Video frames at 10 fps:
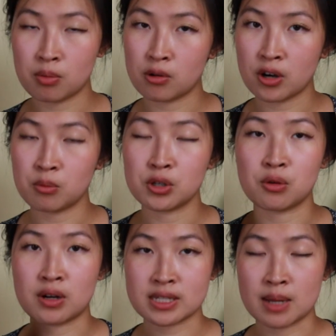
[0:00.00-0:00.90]
program when
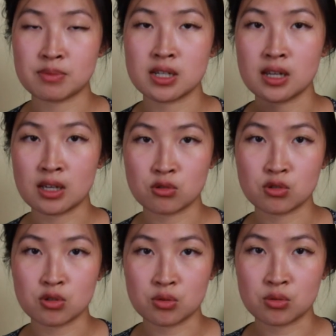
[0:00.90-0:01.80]
you're accepted
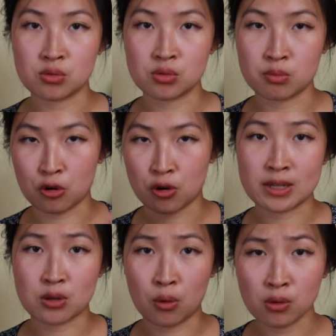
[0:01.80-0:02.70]
into the program as
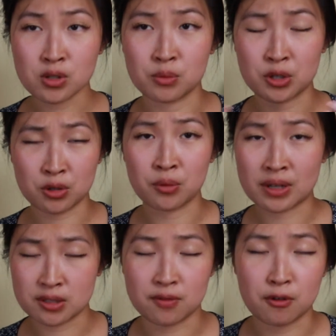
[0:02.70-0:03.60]
a whole, so when you're going
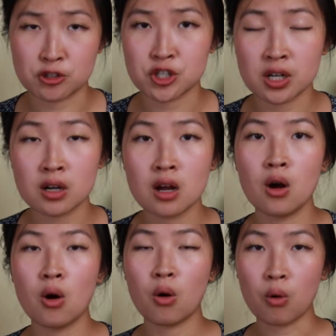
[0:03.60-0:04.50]
into first year,
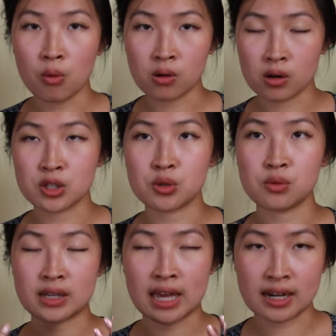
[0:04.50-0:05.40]
or you would get